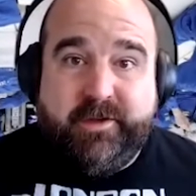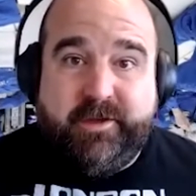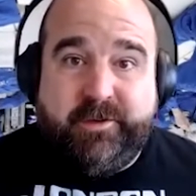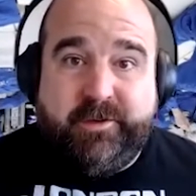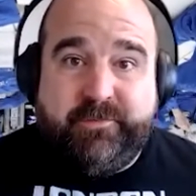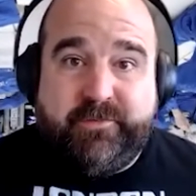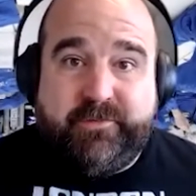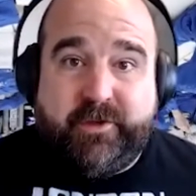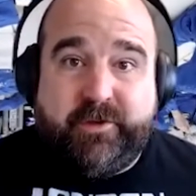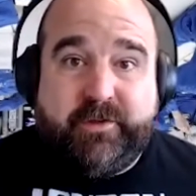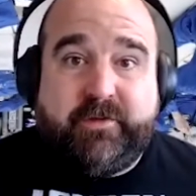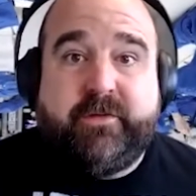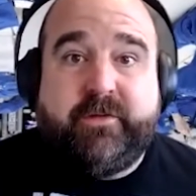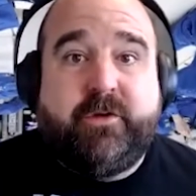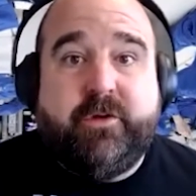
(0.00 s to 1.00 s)
So
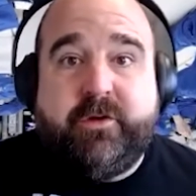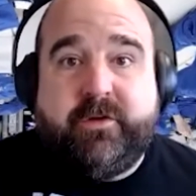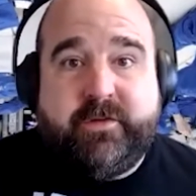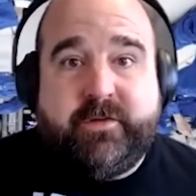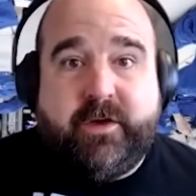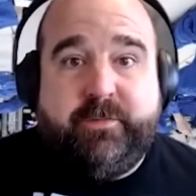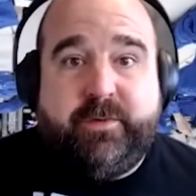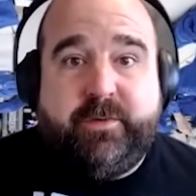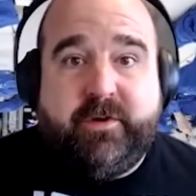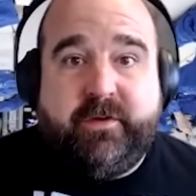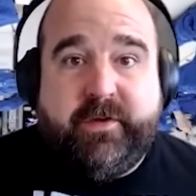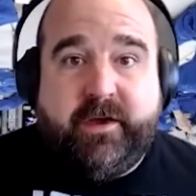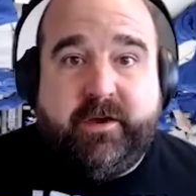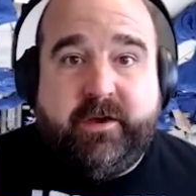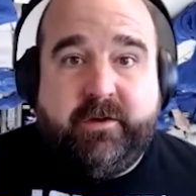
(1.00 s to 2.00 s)
that's a good example of
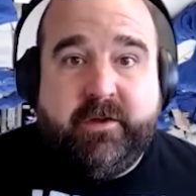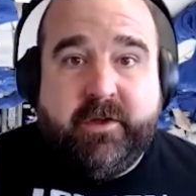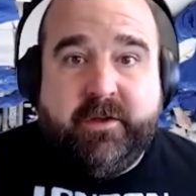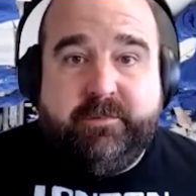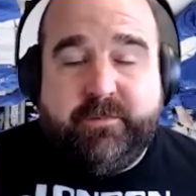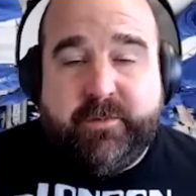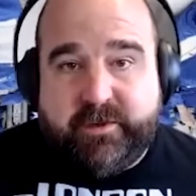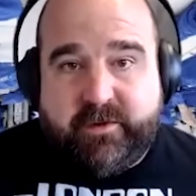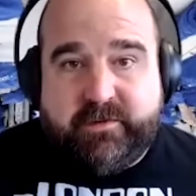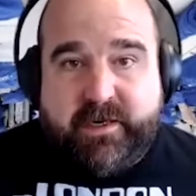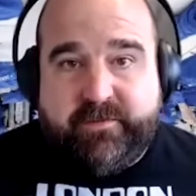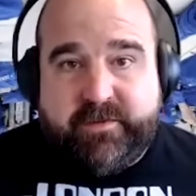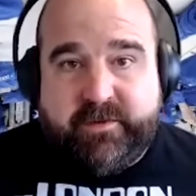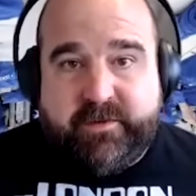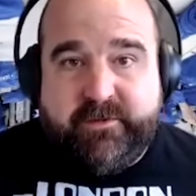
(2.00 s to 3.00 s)
how
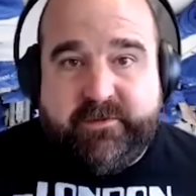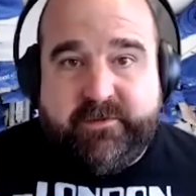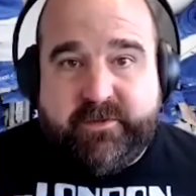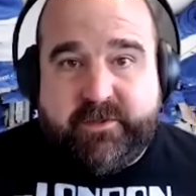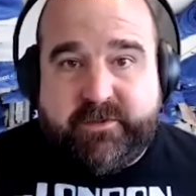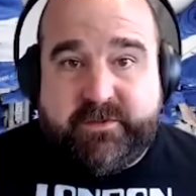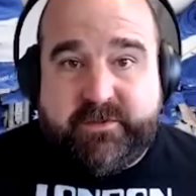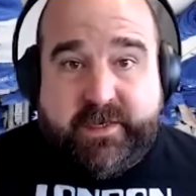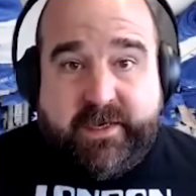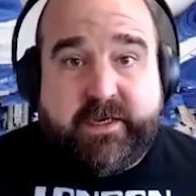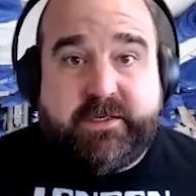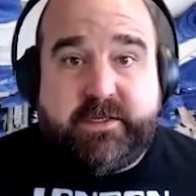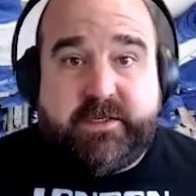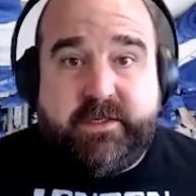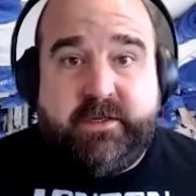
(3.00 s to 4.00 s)
microgravity research is
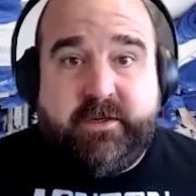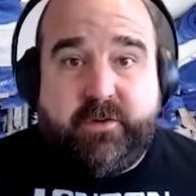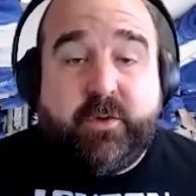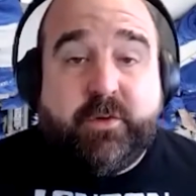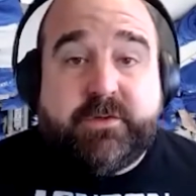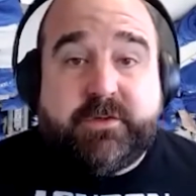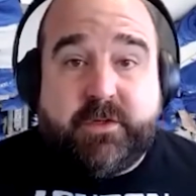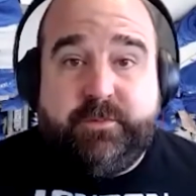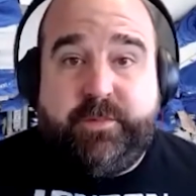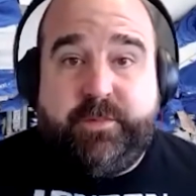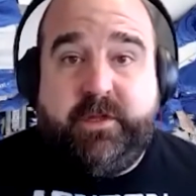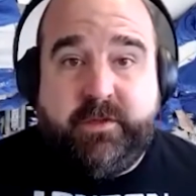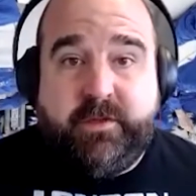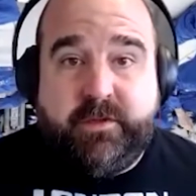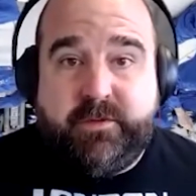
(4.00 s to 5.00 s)
actually also
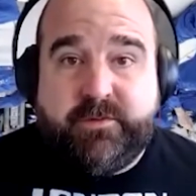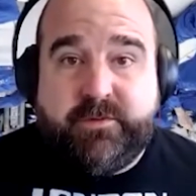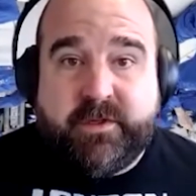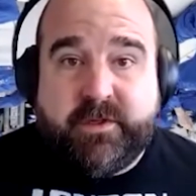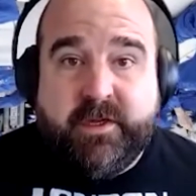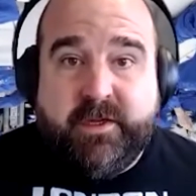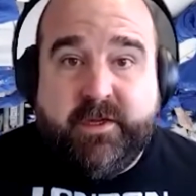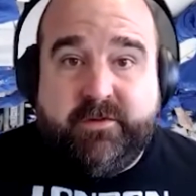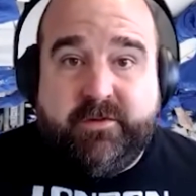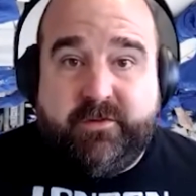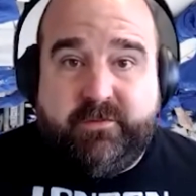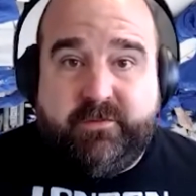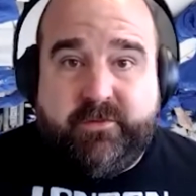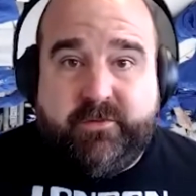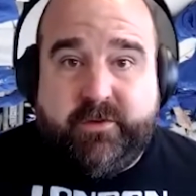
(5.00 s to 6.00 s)
being used
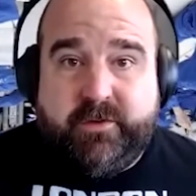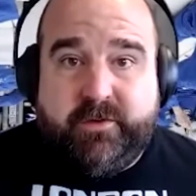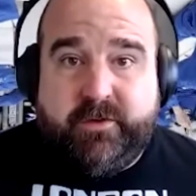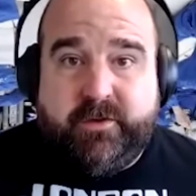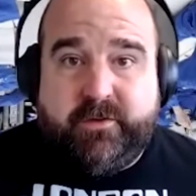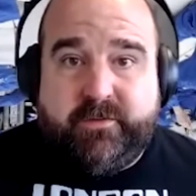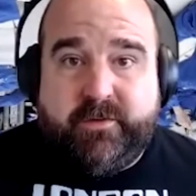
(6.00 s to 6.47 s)
for